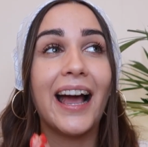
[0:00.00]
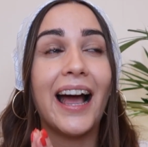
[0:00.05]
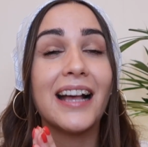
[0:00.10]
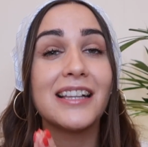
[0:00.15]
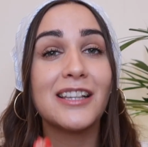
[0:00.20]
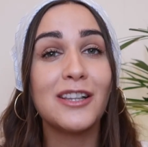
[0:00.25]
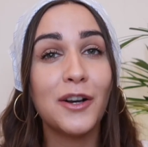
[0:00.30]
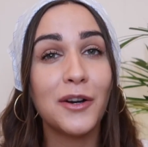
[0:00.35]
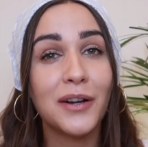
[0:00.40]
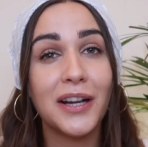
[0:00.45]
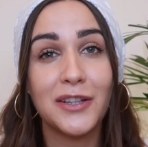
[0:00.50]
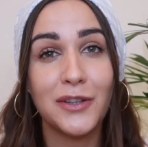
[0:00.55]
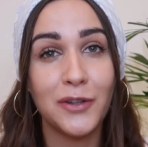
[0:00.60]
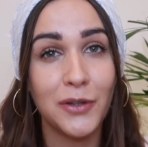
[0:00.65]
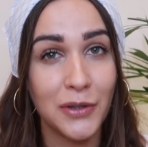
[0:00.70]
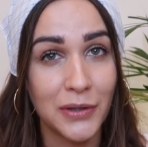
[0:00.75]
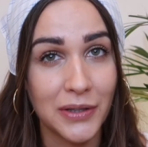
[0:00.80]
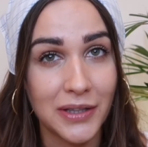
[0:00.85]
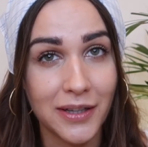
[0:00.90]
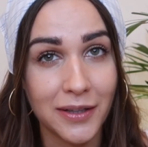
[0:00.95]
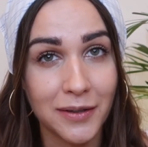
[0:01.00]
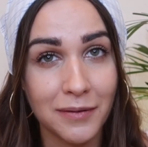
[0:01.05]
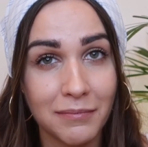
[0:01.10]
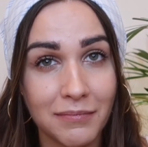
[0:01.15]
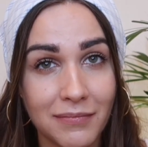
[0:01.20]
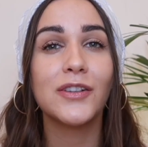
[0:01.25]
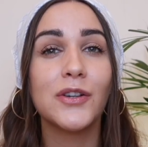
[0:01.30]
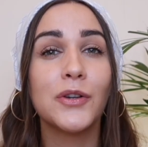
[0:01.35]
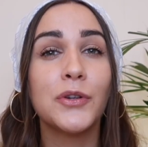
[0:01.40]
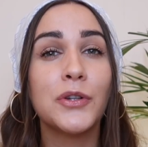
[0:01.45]
as long as you use it.
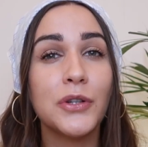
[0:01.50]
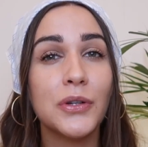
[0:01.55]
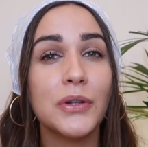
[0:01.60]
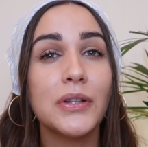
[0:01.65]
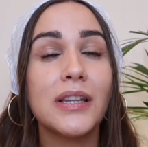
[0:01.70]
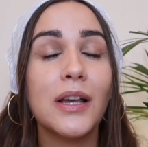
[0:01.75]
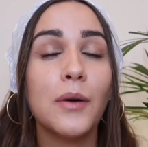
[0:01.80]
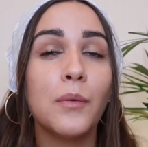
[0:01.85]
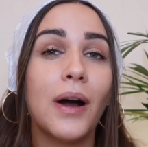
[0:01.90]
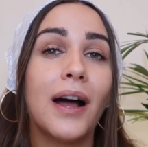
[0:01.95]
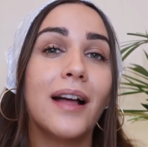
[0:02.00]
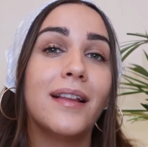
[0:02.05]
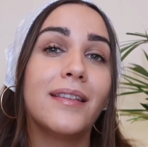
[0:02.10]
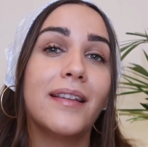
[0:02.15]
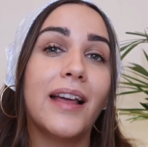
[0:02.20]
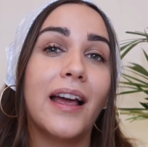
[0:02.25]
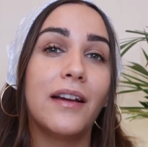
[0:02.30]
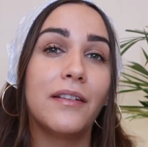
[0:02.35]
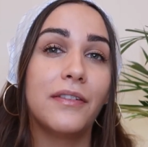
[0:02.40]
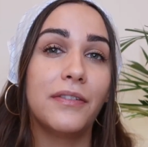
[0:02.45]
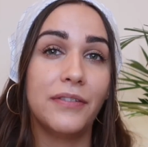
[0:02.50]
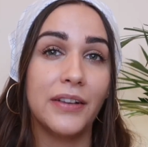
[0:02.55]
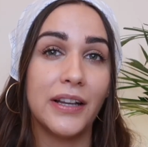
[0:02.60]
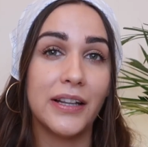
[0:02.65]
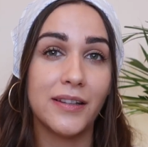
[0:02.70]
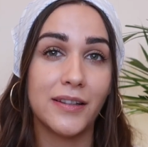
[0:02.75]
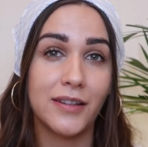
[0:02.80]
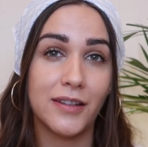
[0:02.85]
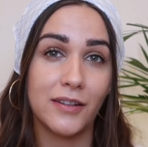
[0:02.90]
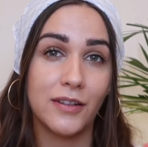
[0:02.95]
So choose the one that
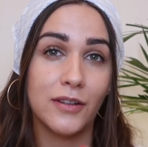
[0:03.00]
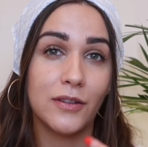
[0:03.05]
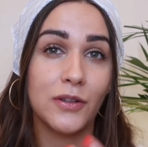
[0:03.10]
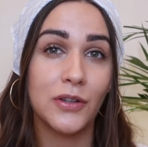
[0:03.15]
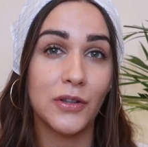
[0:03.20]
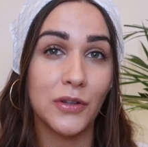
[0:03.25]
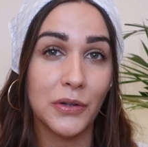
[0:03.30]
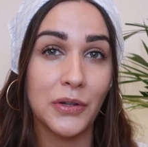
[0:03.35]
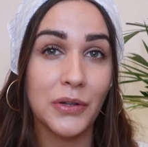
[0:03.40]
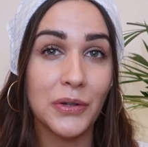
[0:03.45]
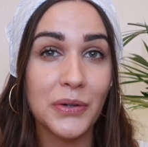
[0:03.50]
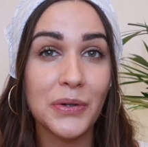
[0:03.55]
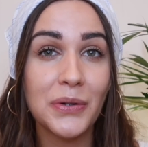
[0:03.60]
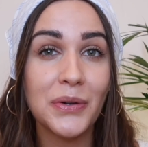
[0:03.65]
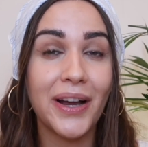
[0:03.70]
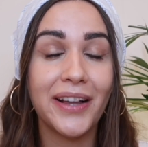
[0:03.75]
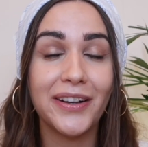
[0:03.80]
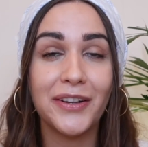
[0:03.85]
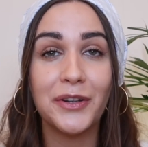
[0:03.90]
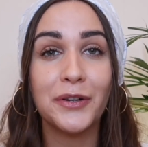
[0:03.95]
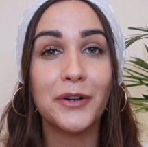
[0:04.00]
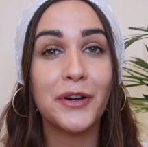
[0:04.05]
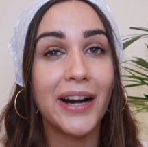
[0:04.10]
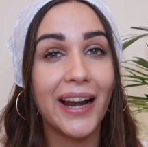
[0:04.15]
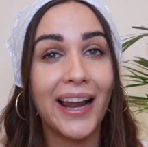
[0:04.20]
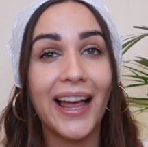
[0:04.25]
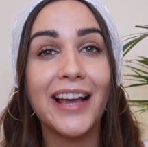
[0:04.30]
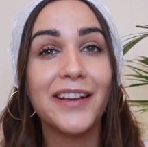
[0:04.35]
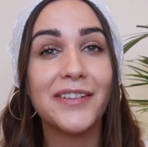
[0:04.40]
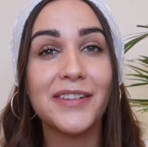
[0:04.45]
fits to you and
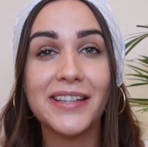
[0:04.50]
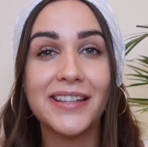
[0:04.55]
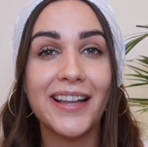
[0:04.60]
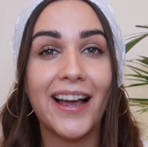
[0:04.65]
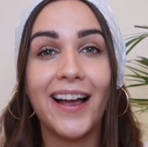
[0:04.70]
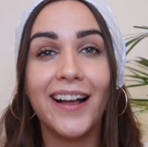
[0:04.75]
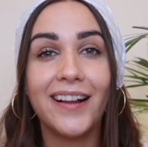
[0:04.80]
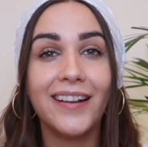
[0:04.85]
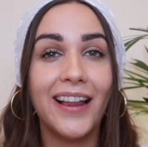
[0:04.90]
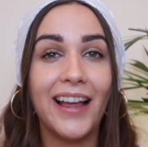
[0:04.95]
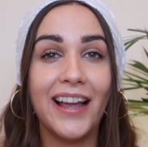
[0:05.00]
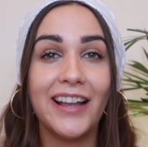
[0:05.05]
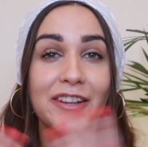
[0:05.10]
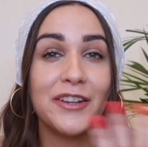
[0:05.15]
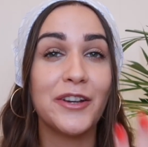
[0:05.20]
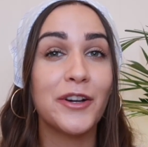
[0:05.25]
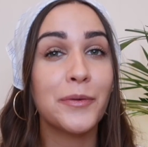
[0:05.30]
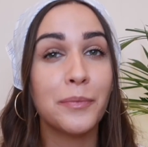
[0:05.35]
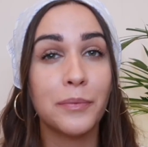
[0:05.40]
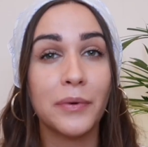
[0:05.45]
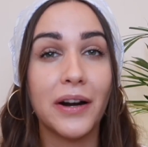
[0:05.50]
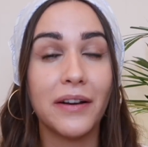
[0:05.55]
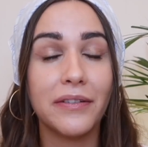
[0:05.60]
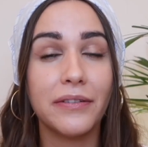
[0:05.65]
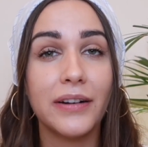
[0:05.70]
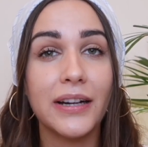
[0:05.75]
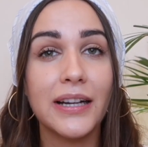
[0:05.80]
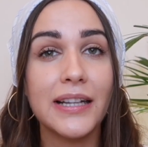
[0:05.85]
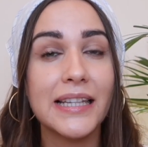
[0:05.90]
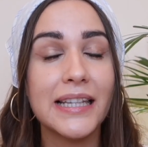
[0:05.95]
your lifestyle and your
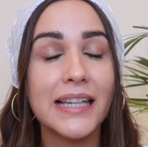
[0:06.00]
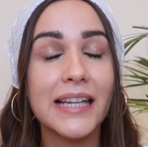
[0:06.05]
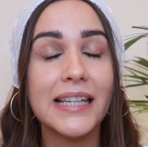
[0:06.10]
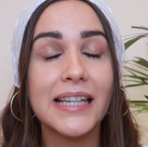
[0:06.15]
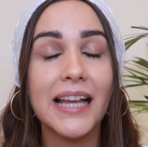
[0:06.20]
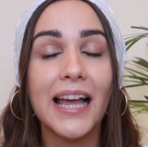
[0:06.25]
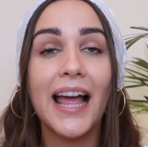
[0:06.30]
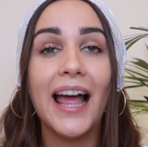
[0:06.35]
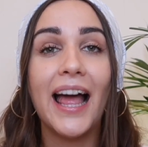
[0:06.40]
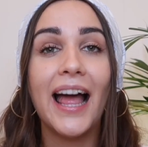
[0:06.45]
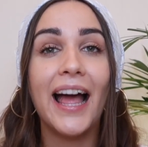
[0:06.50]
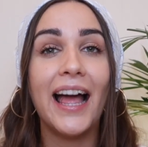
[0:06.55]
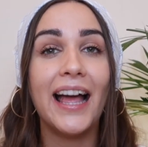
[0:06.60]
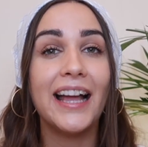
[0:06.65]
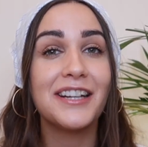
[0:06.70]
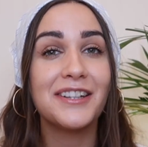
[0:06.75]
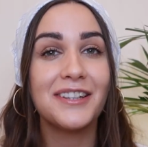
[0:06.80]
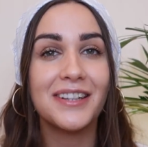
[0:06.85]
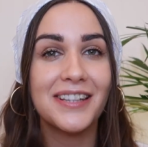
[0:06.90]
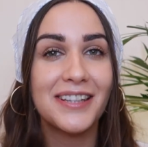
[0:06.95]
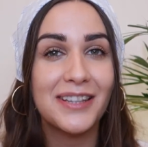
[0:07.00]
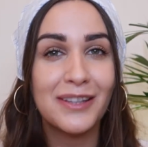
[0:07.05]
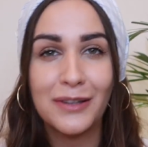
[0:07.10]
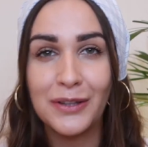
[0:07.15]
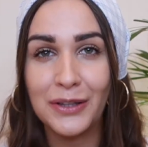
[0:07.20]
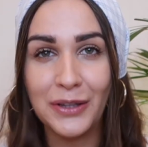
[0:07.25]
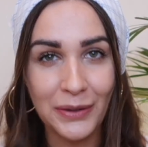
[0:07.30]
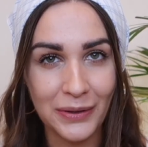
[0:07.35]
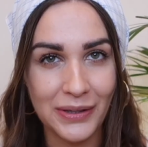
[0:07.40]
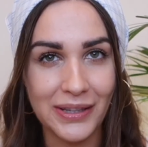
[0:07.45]
preferences, and just
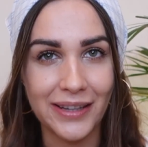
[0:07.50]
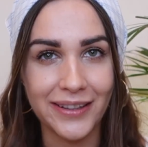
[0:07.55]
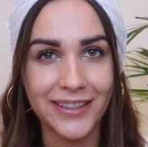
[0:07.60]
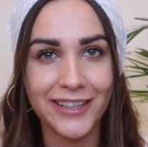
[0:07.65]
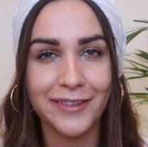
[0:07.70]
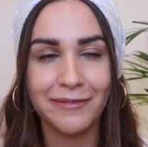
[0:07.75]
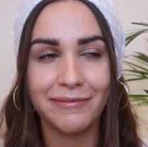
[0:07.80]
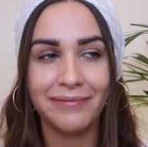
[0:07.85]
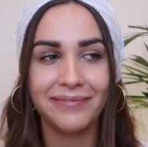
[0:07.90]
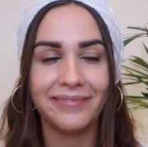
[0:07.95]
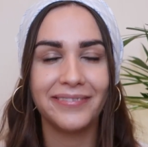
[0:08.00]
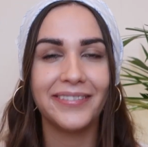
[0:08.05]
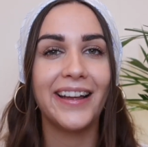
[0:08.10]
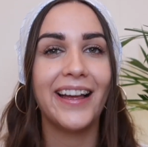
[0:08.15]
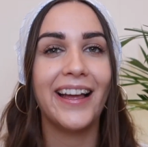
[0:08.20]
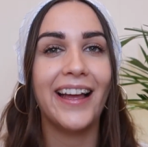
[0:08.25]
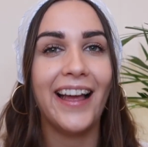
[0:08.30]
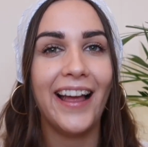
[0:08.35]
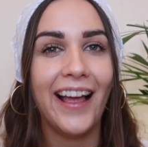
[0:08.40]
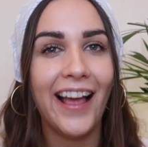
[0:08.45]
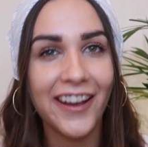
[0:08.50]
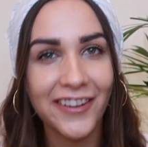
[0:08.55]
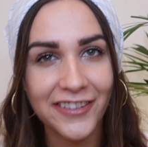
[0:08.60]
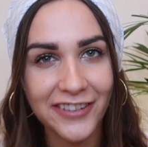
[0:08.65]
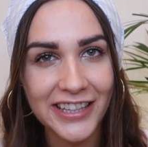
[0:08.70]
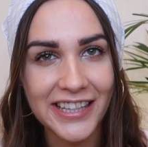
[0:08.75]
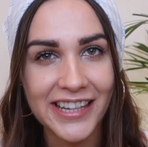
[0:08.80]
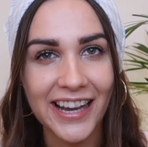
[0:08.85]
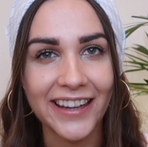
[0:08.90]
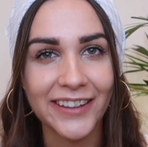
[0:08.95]
use it
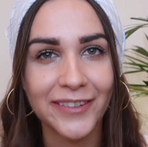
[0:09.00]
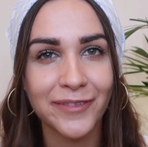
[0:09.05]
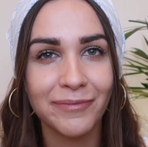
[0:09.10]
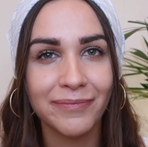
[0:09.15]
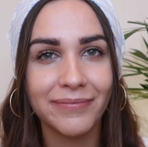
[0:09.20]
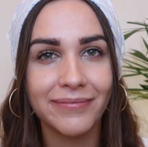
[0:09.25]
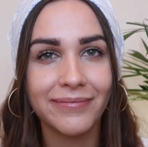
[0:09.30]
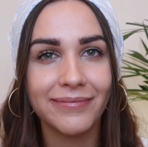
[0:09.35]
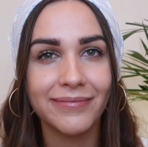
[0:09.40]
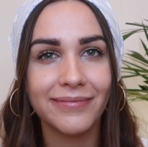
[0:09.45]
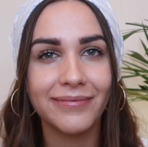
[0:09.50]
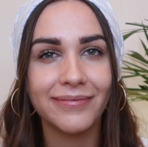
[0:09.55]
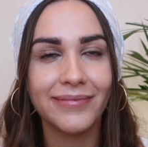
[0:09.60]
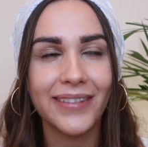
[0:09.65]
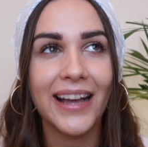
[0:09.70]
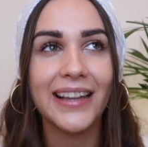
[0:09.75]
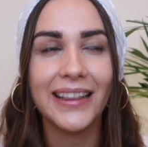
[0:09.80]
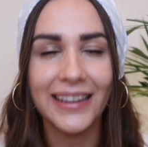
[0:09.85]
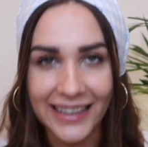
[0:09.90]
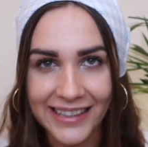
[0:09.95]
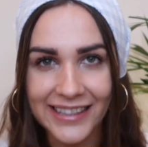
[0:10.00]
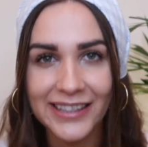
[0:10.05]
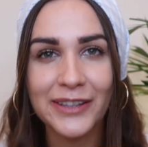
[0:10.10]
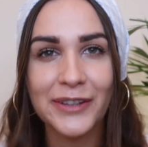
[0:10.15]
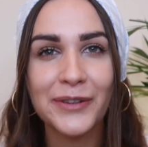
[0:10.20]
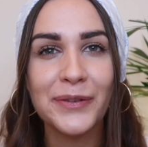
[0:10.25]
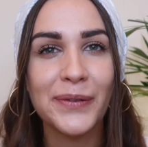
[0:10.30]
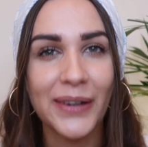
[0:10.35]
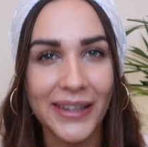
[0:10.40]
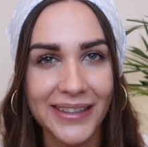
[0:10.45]
every day, at
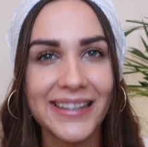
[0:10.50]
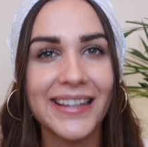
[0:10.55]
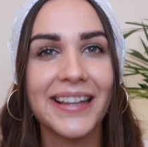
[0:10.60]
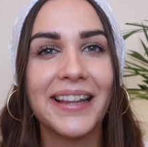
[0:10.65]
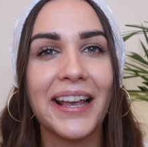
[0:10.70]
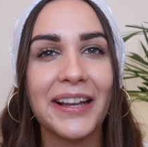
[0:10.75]
least once a